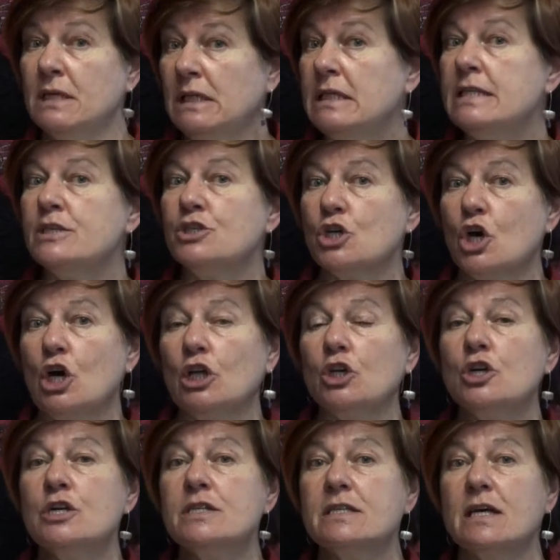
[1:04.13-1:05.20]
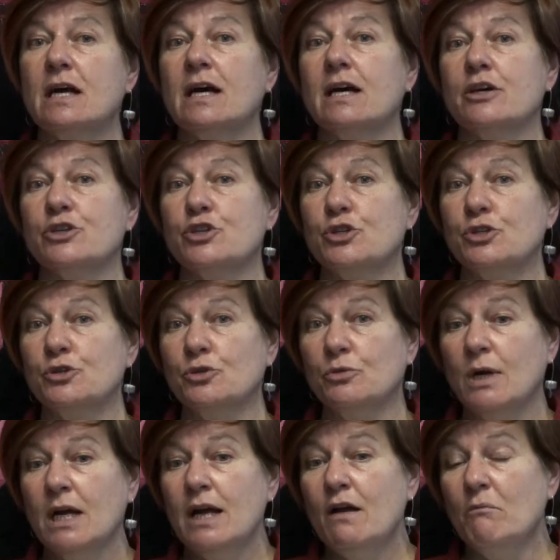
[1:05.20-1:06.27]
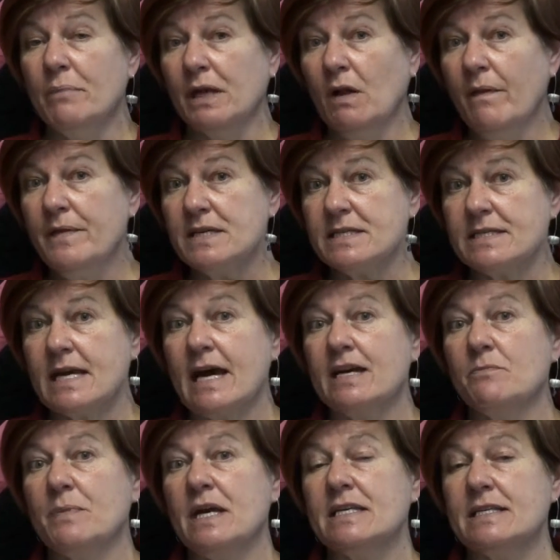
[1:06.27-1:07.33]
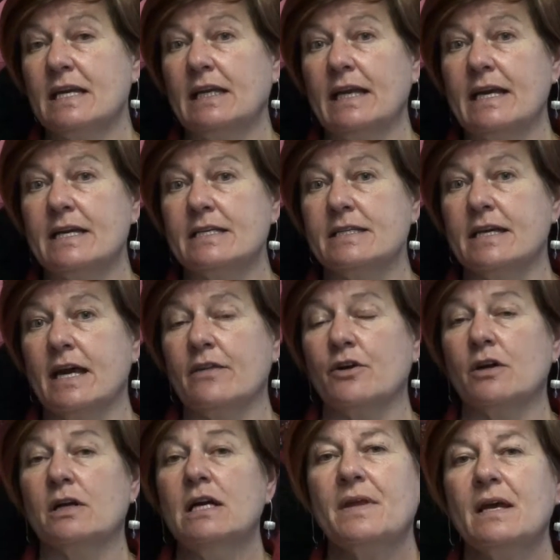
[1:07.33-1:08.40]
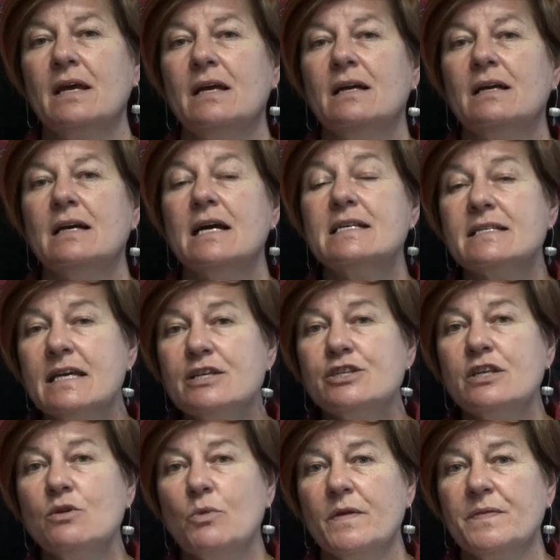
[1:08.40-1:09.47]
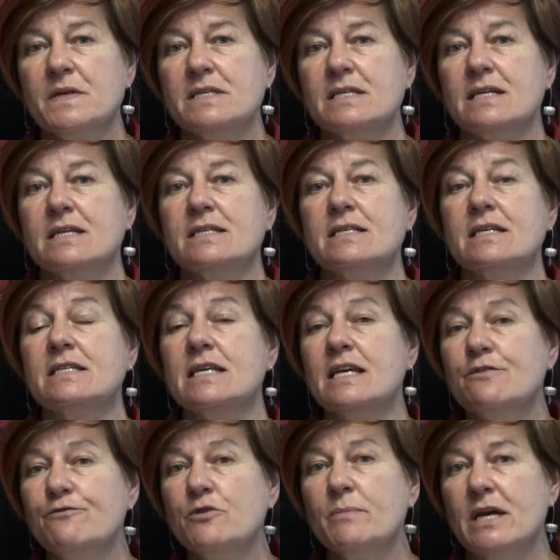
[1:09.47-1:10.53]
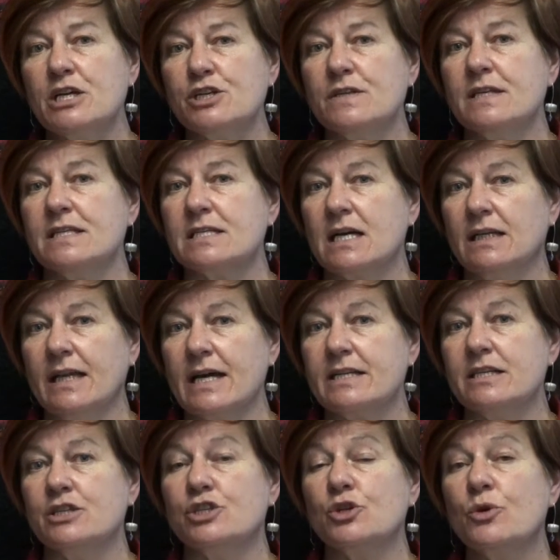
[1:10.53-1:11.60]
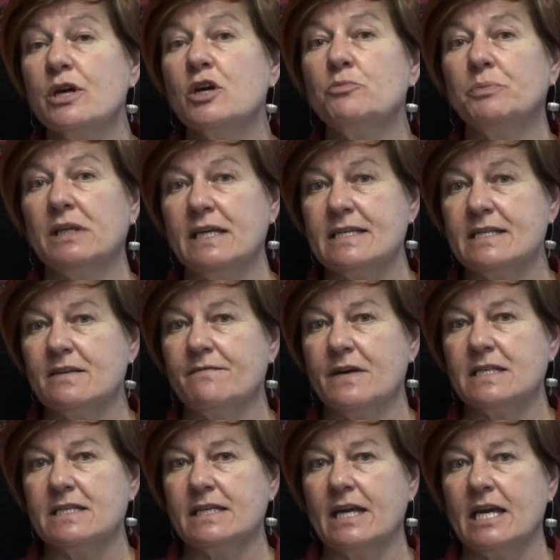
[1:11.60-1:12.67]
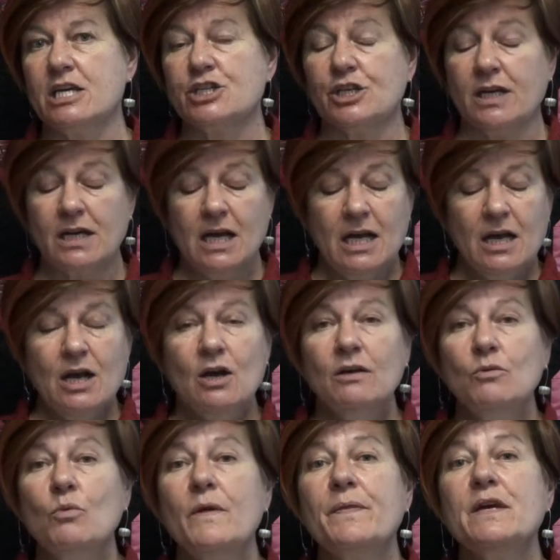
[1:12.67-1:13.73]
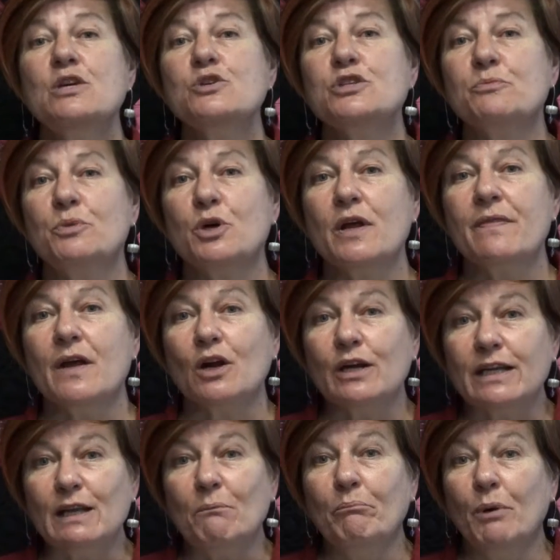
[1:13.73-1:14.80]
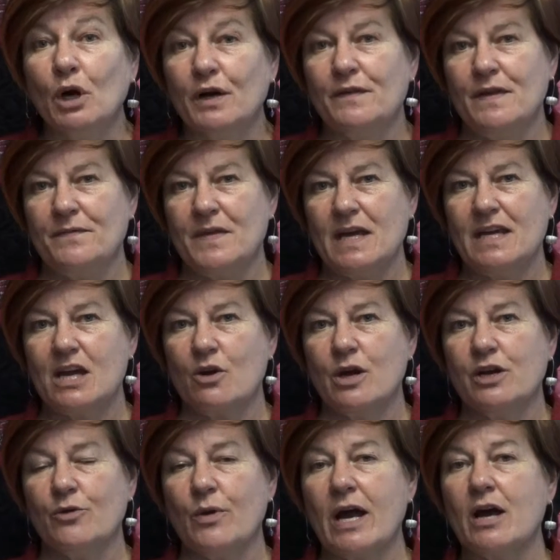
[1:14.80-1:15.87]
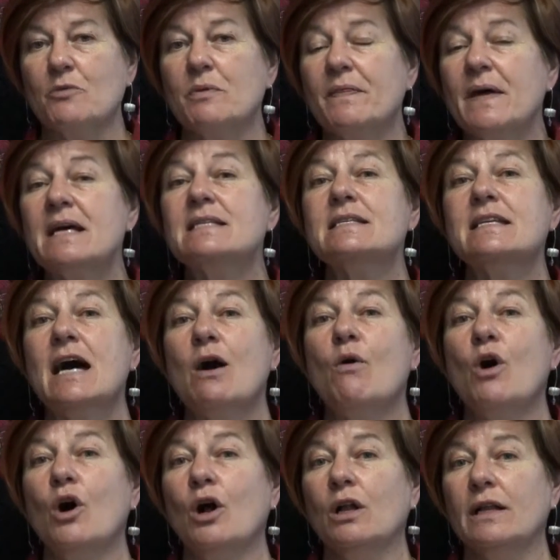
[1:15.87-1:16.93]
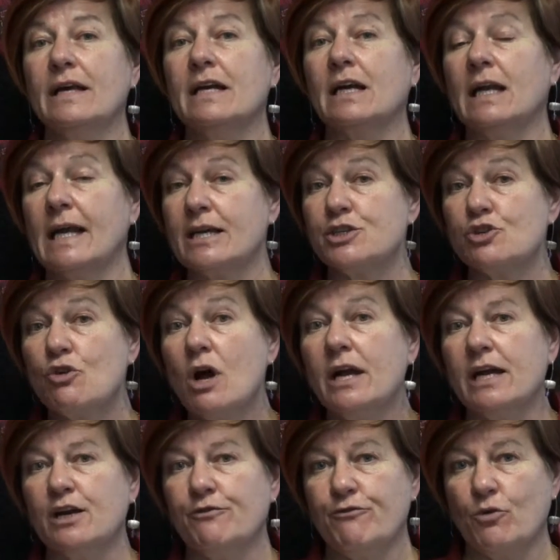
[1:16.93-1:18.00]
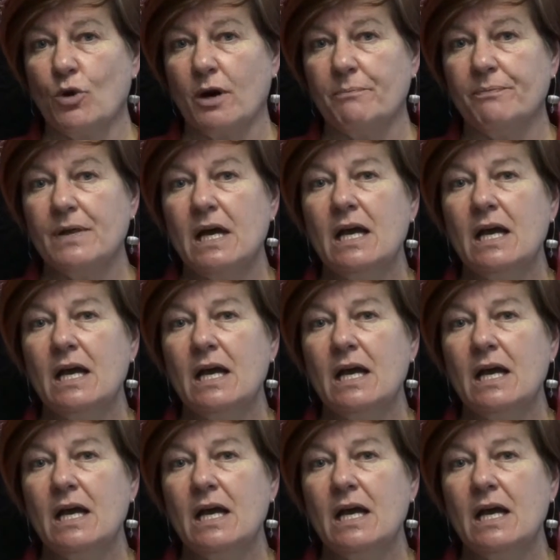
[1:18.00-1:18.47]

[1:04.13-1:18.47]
million uh, to build this database and link it together. Essentially what this is, is information that's collected during a police investigation. What they used to put in their little book that they carried around, but that's now all in an electronic form.